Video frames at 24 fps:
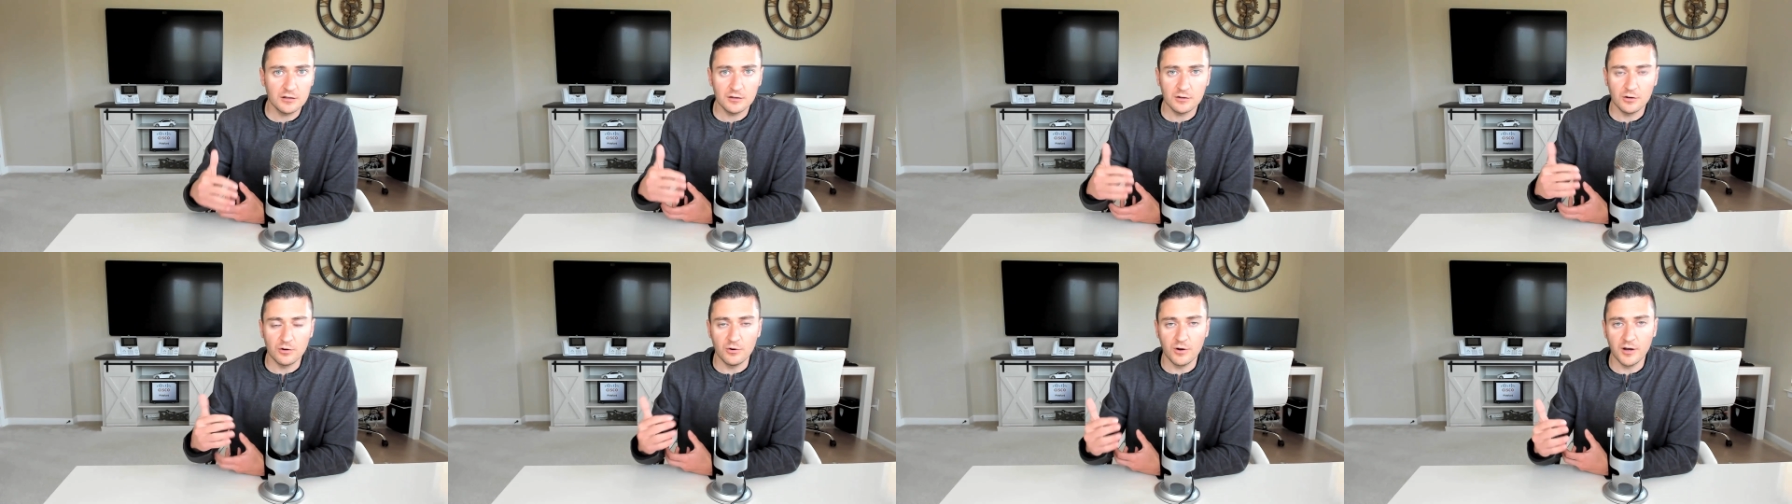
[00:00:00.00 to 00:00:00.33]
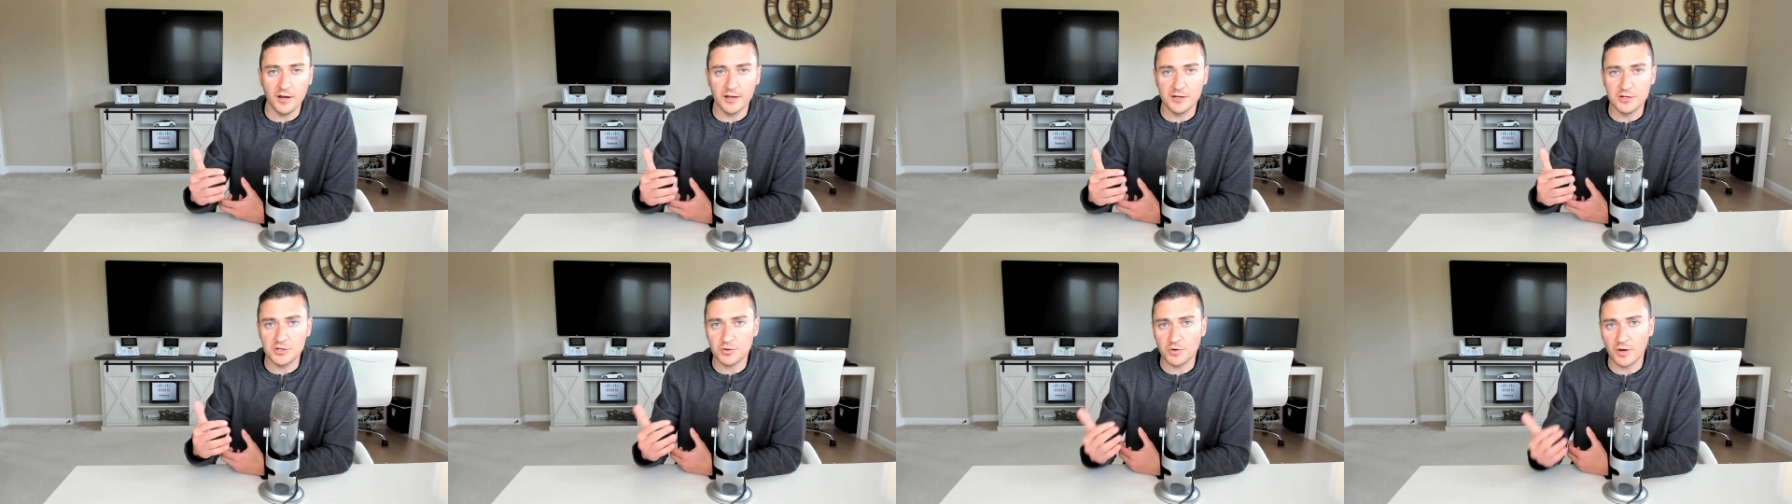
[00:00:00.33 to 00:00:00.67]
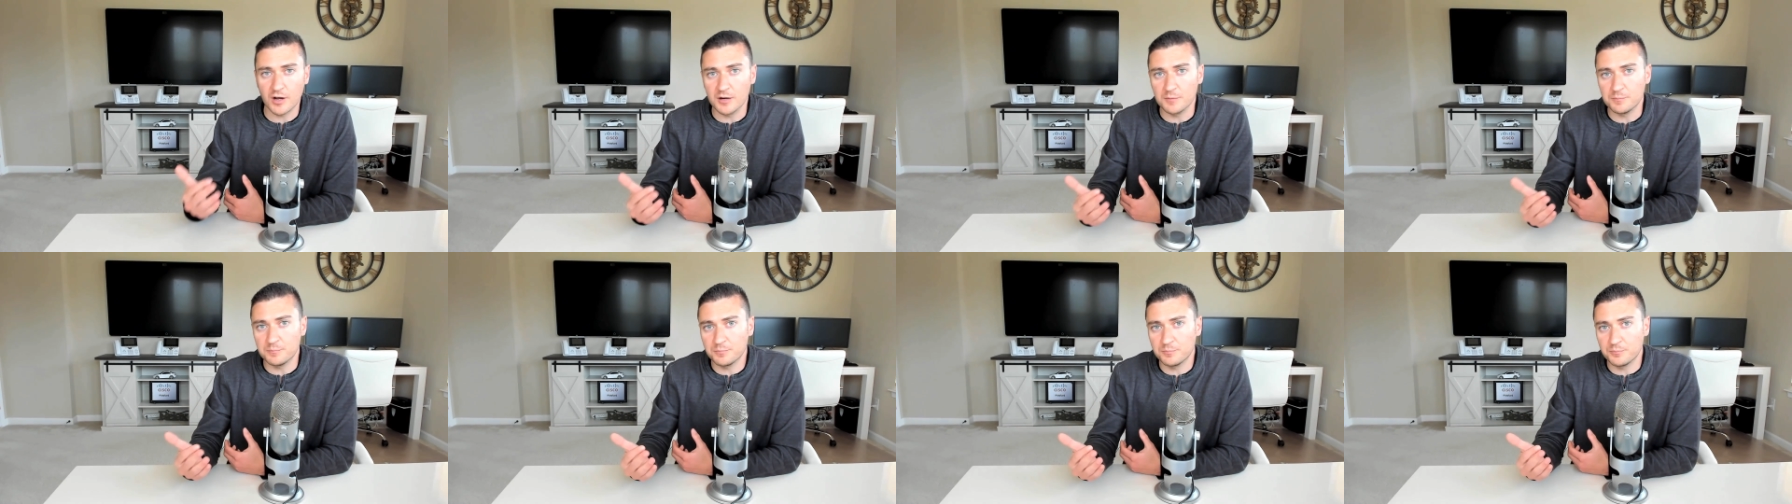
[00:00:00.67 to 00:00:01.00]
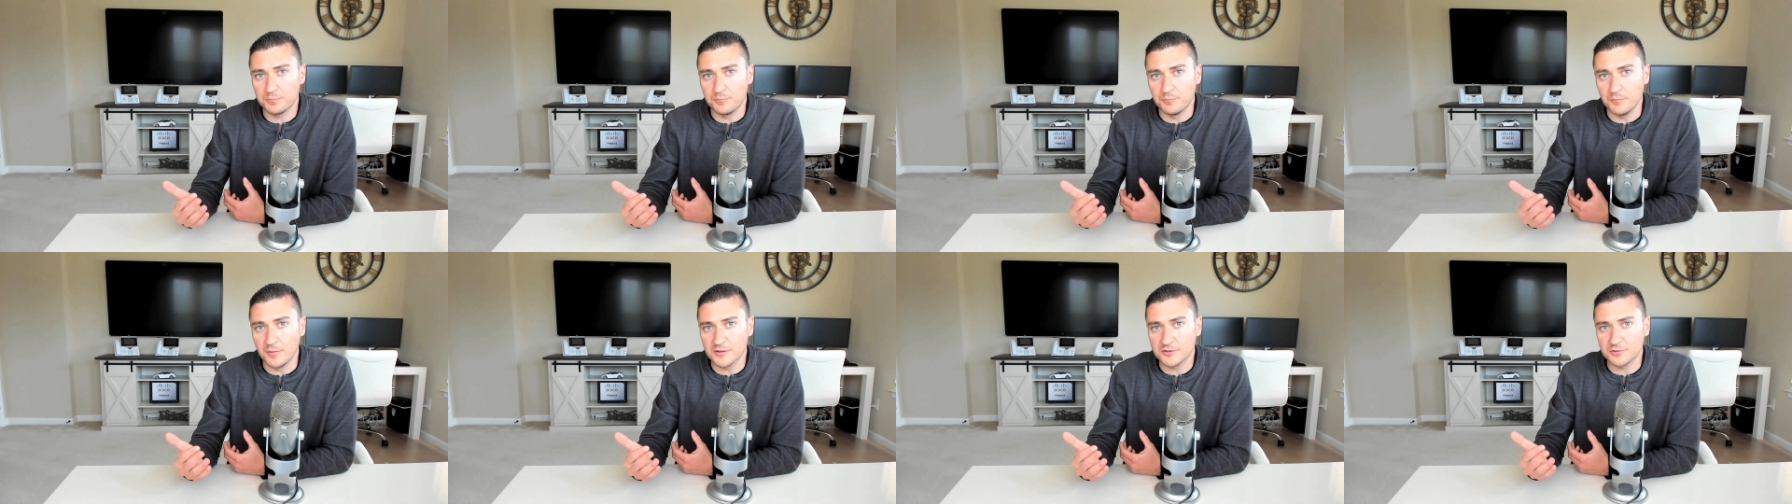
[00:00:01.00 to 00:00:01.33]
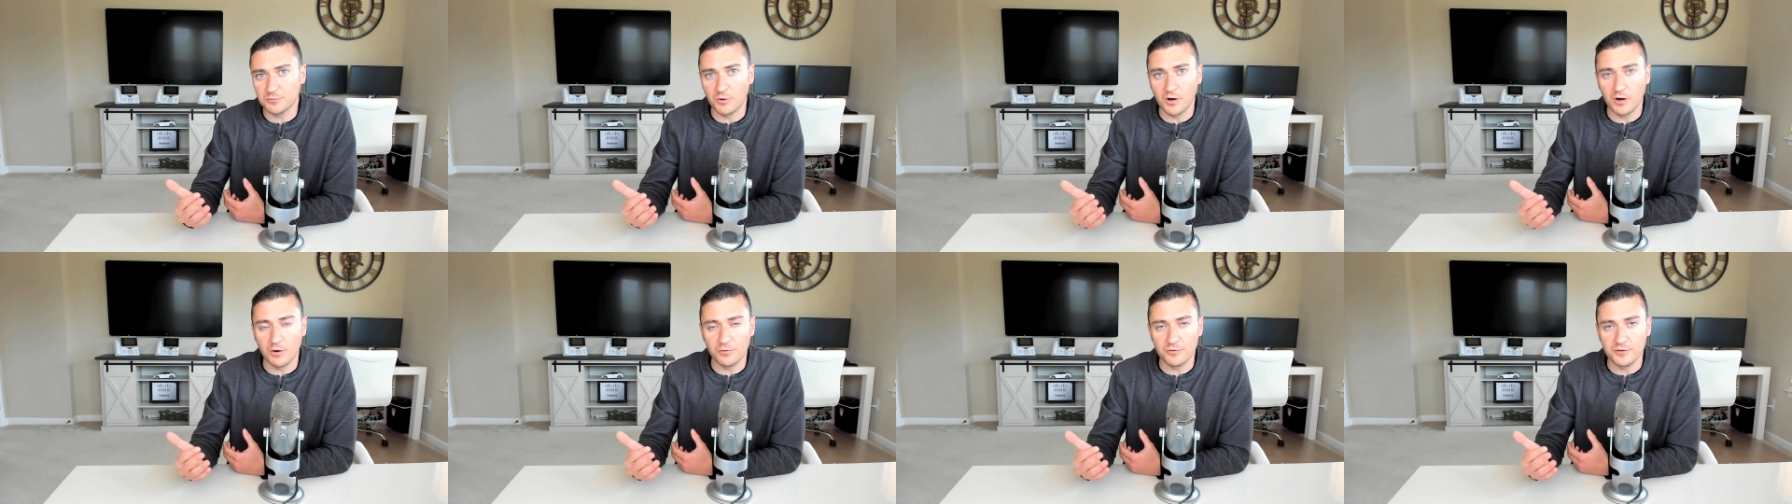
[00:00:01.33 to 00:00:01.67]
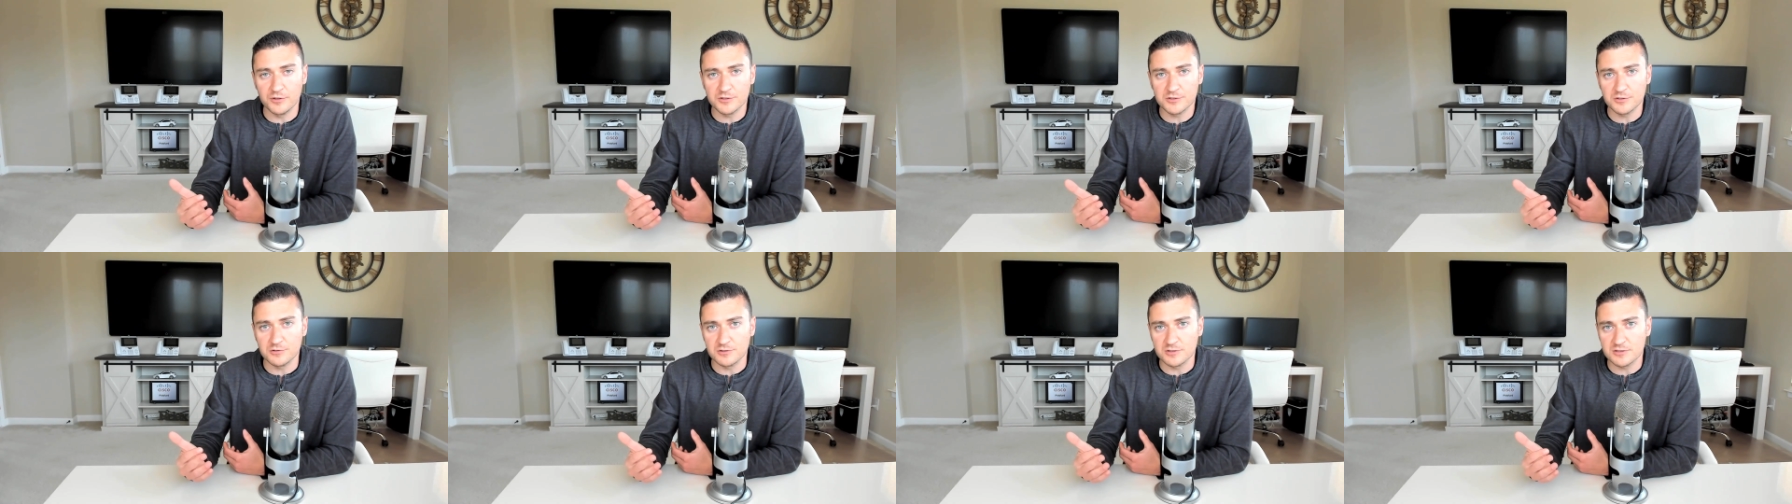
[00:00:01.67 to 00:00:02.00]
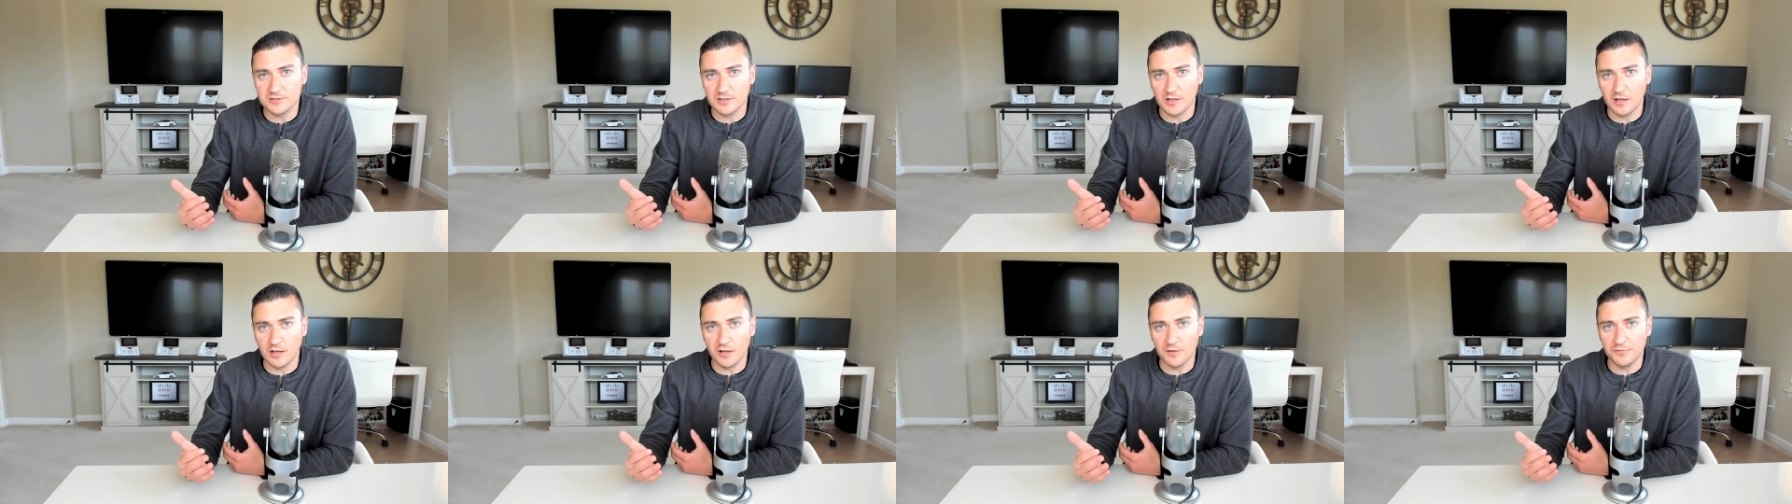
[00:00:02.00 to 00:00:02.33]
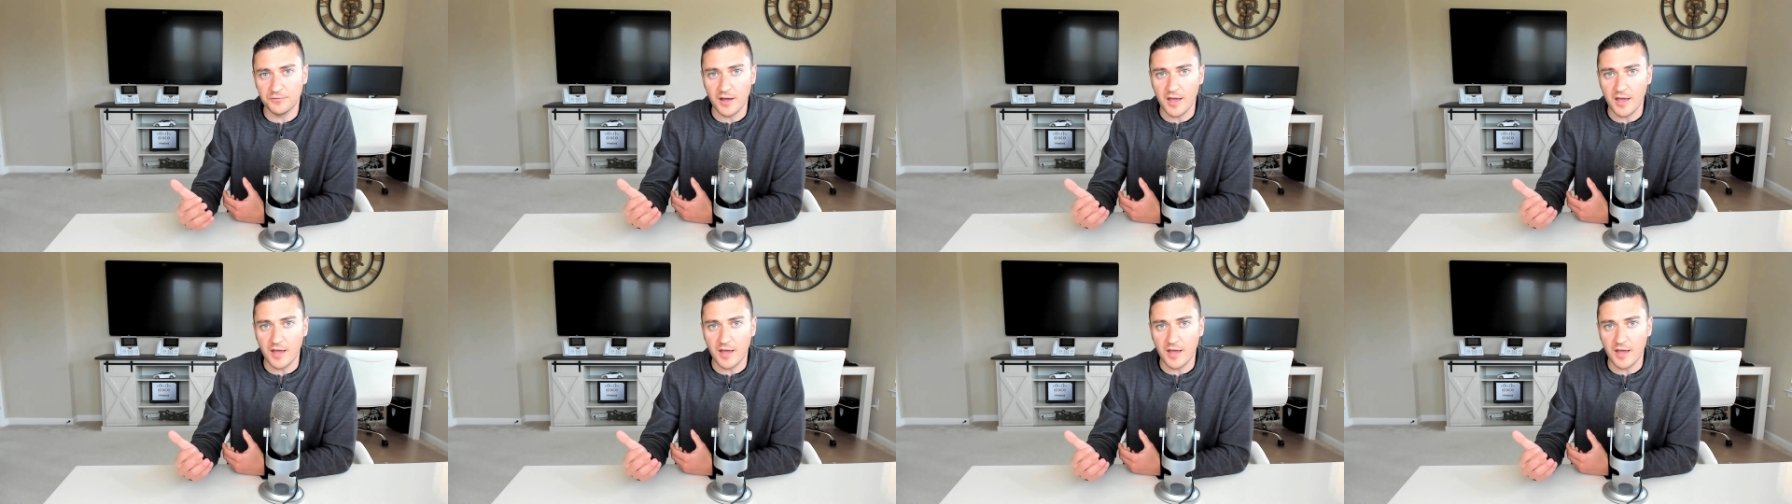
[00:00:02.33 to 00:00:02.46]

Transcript: Go ahead, try to mess around with this yourself.